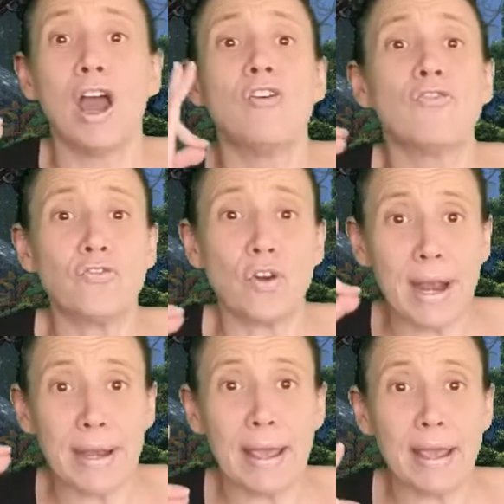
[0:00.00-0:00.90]

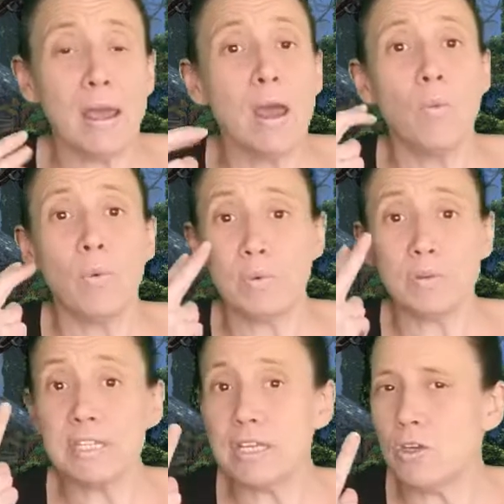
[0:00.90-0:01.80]
Friday. We will
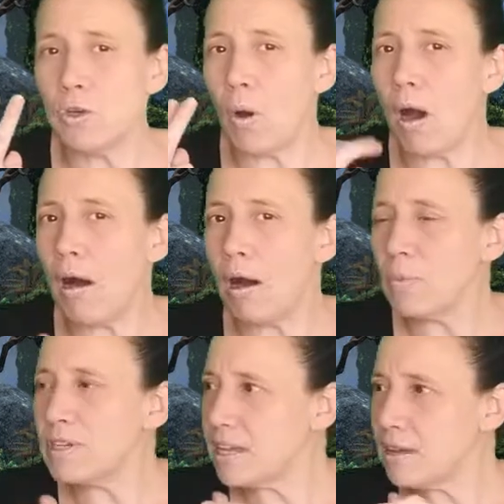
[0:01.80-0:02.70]
see you on
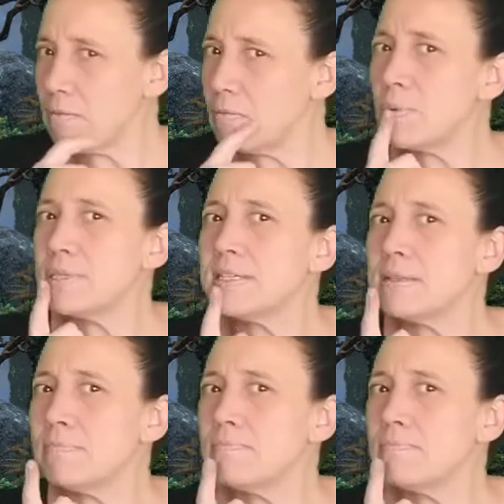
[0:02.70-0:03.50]
what day will we see them?